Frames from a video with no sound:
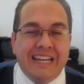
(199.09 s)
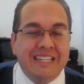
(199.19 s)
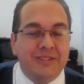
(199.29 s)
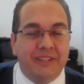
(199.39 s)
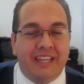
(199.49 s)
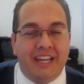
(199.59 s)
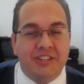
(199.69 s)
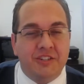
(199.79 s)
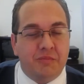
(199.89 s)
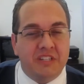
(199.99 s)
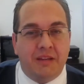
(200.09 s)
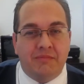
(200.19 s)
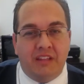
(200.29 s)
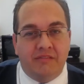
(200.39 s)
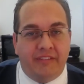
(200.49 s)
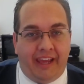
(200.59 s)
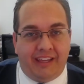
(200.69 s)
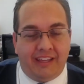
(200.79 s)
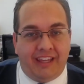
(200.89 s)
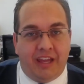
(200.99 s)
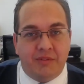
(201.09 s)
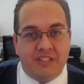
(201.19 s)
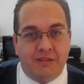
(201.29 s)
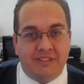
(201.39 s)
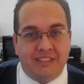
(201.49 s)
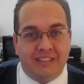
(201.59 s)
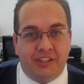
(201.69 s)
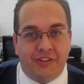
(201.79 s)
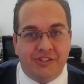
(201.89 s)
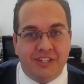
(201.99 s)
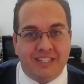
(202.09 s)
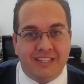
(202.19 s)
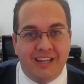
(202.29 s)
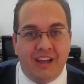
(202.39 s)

So it can't just be something vague. It can't be something that you're just